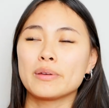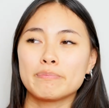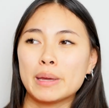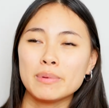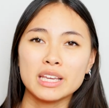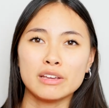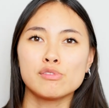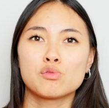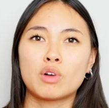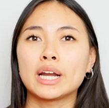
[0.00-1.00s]
maybe
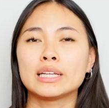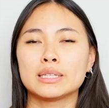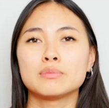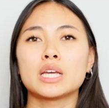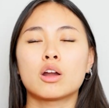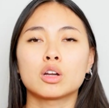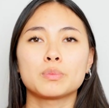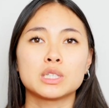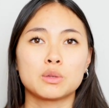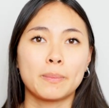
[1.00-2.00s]
even writing them down on a
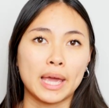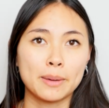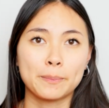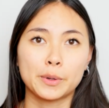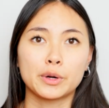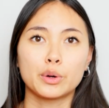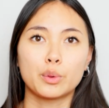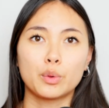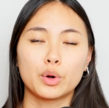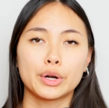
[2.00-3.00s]
piece of paper
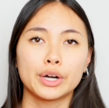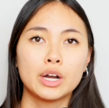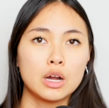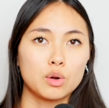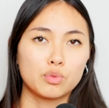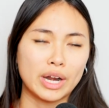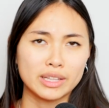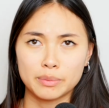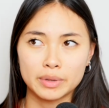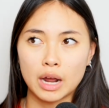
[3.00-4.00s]
or
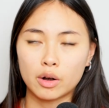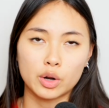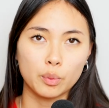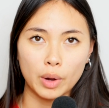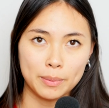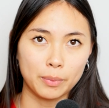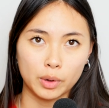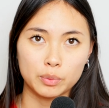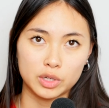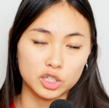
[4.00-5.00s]
writing them down on a
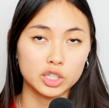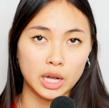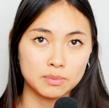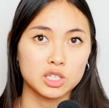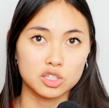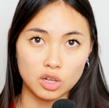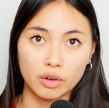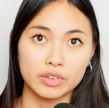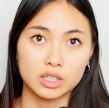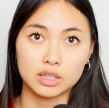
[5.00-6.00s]
whiteboard when it comes to
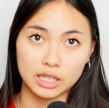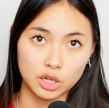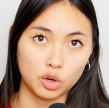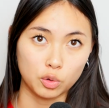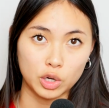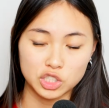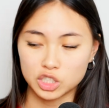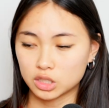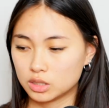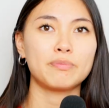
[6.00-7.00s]
solving LeetCode
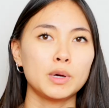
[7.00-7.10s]
questions.